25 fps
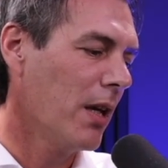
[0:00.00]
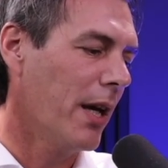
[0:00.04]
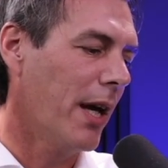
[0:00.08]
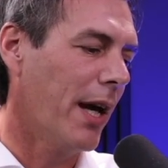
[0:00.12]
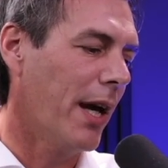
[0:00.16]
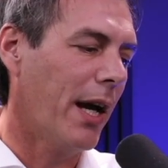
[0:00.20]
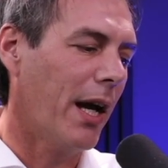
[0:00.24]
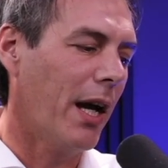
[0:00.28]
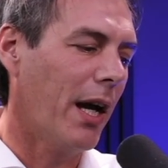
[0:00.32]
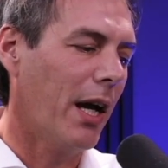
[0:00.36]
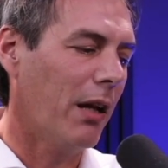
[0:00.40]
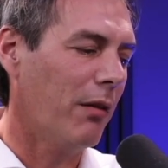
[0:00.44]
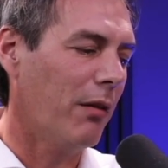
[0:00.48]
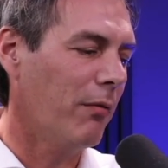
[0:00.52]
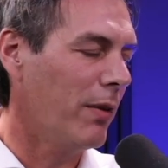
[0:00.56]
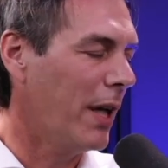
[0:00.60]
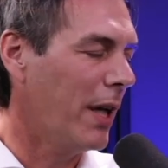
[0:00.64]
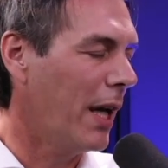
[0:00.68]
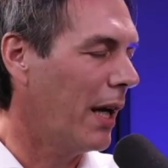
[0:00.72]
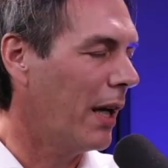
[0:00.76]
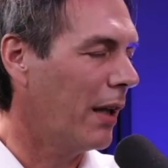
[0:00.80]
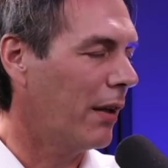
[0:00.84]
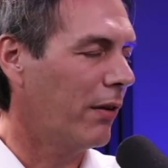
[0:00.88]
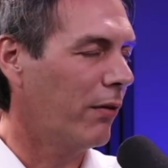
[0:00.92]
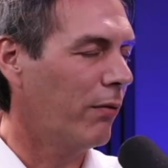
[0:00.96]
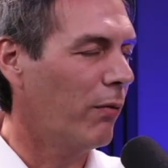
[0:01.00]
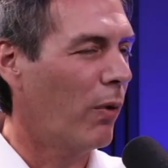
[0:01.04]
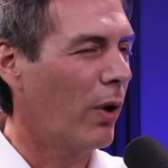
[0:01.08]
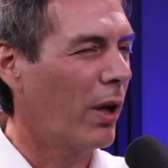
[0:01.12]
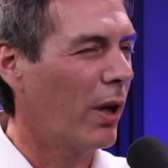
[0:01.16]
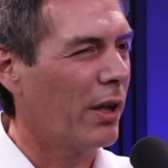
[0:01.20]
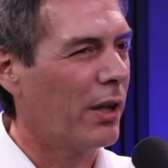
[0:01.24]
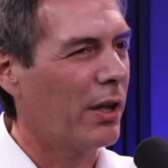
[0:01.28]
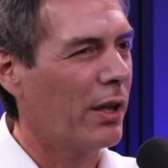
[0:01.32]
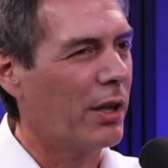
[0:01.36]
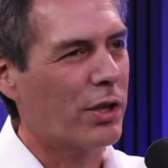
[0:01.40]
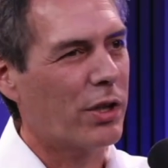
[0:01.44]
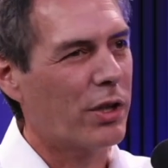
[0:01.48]
And we had one
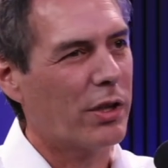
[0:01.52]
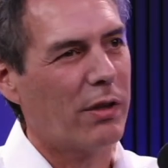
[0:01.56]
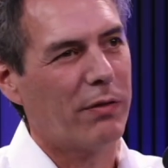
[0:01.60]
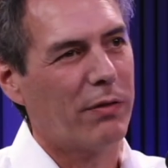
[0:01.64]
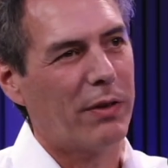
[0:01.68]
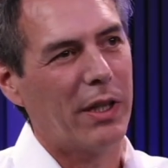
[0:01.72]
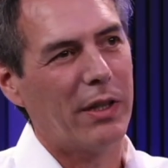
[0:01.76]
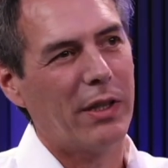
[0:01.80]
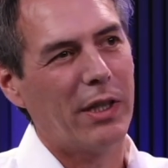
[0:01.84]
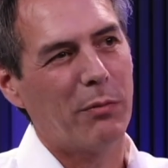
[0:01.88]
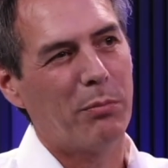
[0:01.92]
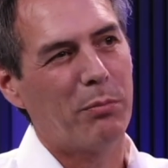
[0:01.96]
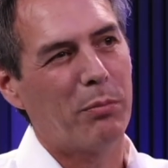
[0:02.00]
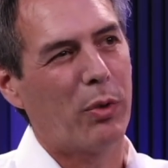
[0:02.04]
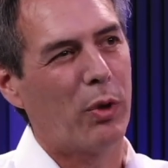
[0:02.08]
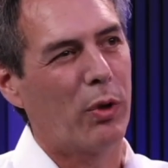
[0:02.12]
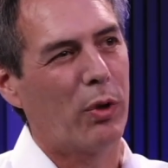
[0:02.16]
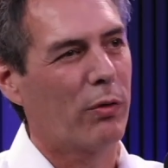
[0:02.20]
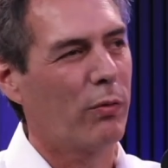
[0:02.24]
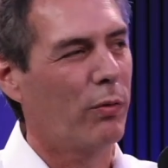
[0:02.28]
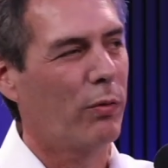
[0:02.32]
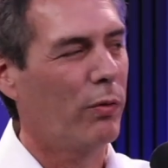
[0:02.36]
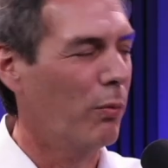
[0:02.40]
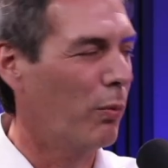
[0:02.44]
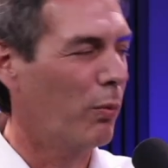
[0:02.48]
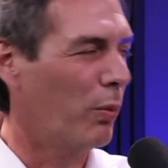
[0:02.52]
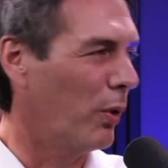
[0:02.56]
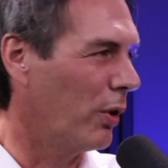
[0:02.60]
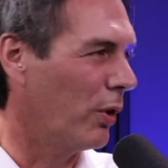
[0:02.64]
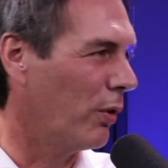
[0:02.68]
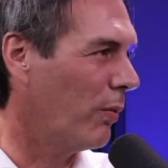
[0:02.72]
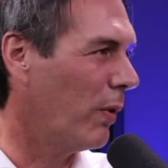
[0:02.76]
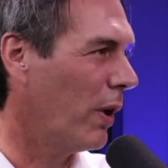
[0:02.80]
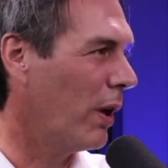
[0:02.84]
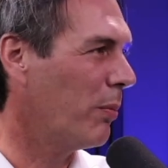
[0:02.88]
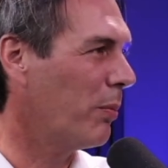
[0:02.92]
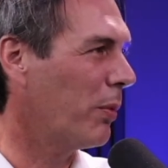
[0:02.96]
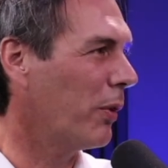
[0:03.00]
initiative that did
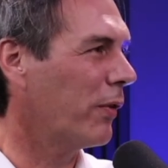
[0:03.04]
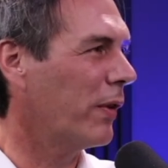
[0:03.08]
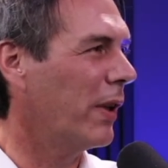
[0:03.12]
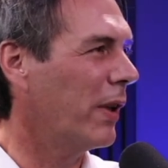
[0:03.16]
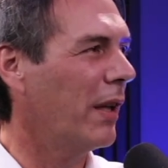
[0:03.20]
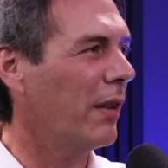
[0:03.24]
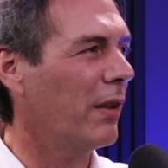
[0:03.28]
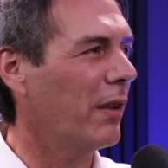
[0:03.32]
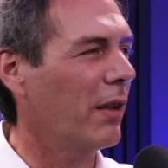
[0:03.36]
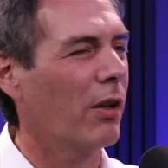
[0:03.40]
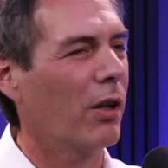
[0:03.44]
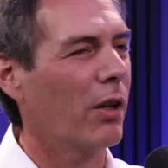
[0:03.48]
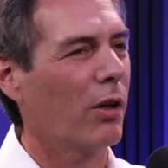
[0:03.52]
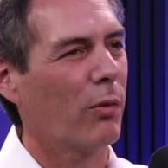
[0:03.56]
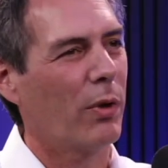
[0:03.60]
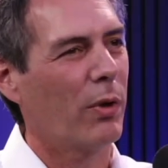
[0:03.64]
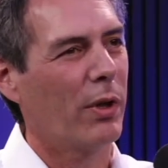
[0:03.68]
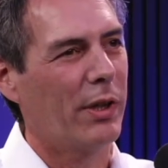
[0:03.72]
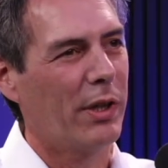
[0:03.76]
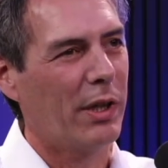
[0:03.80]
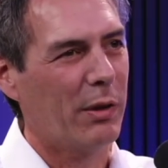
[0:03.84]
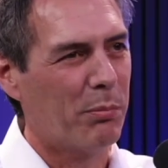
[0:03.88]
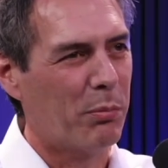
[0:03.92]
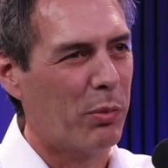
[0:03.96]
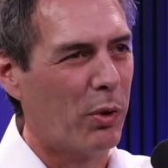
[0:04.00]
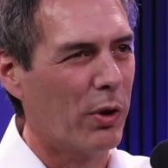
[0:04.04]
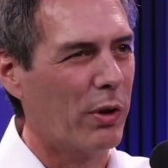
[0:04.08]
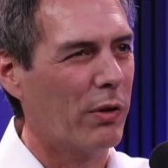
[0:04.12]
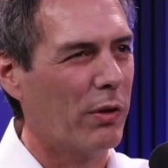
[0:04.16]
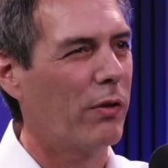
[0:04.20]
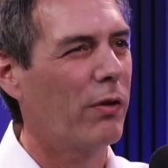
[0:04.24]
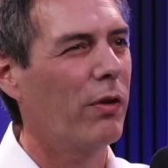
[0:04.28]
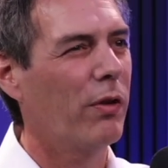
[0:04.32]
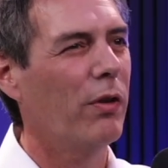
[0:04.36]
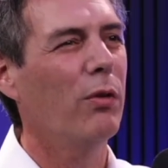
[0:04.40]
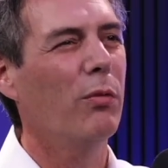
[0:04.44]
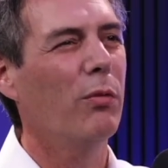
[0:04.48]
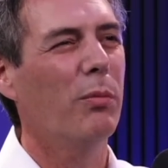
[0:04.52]
0.1%, another one did
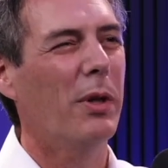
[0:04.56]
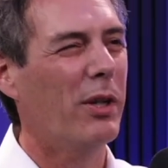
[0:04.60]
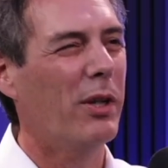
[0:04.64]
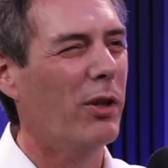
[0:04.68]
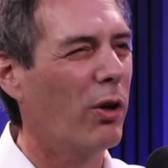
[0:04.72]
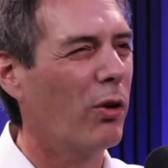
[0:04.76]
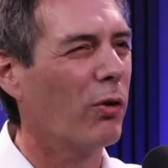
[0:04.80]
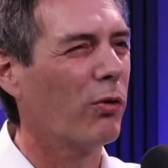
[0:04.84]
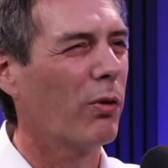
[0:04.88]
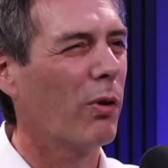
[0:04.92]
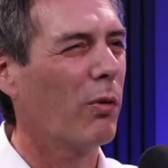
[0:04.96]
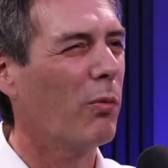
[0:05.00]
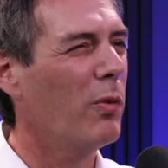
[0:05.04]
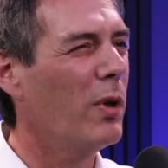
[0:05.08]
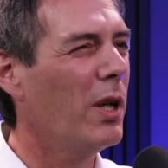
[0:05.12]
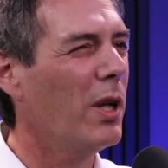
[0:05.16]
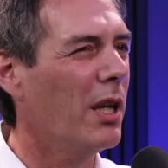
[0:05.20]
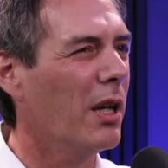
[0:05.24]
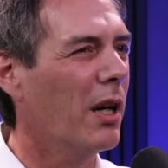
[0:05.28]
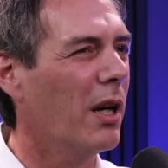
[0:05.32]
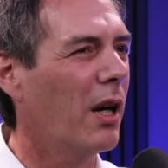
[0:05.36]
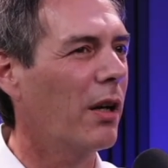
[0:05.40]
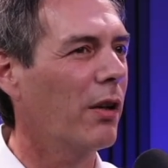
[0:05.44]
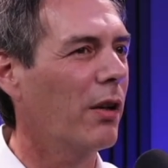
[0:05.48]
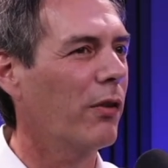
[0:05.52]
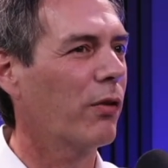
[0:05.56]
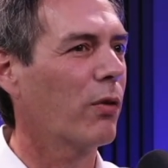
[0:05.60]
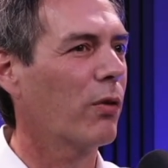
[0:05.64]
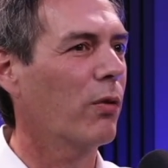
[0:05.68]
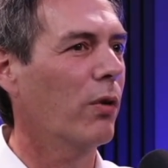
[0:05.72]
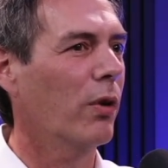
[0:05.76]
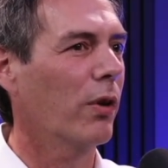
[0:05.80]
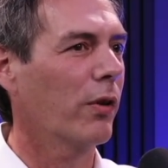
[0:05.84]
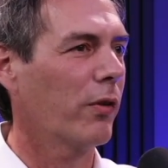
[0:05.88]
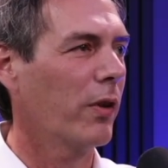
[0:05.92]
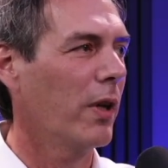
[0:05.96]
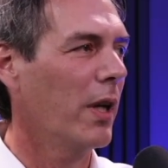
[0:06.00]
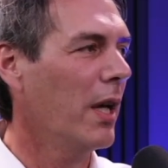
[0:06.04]
0.2%, but those were really high
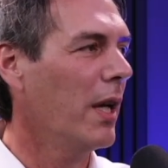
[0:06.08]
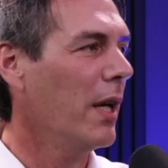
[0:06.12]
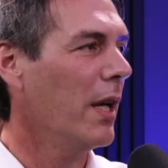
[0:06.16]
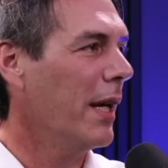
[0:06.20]
scores.